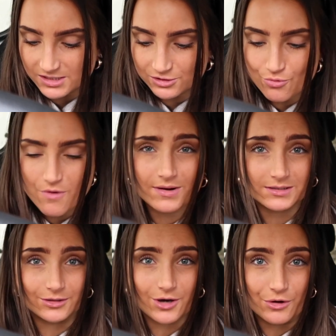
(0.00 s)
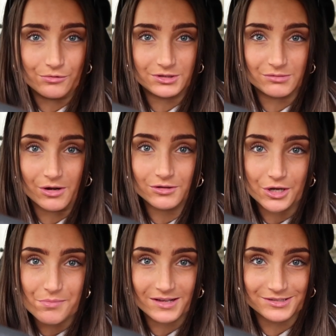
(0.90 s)
It's sort of like a cold
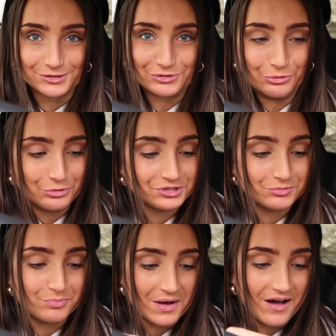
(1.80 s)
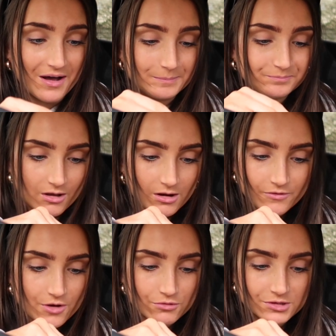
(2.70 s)
tomato pasta sauce, but I
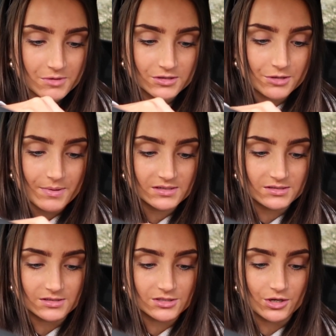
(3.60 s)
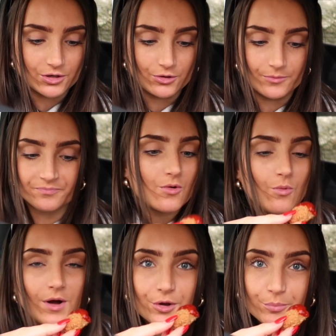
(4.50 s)
love cold tomato pasta, so
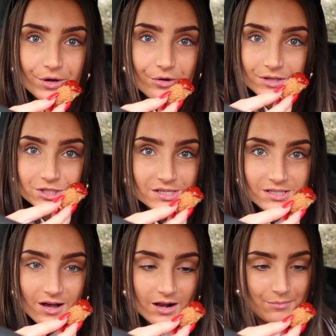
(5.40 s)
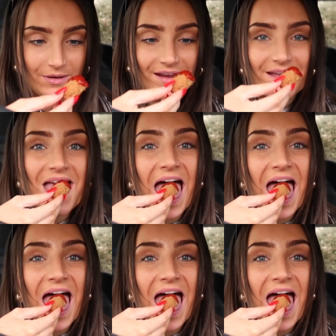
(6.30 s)
why not put it on a cheesy garlic bite?